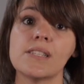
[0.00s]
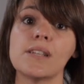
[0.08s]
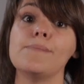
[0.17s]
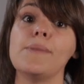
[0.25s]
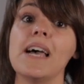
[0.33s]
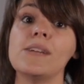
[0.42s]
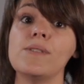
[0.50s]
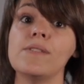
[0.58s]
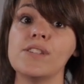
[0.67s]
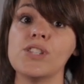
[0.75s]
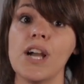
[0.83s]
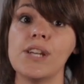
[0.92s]
compared with a
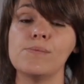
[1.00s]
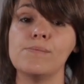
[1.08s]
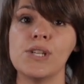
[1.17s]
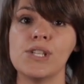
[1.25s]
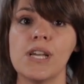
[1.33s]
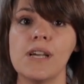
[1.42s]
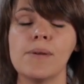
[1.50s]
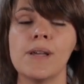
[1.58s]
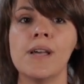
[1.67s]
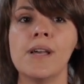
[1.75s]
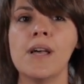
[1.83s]
vaginal push-up,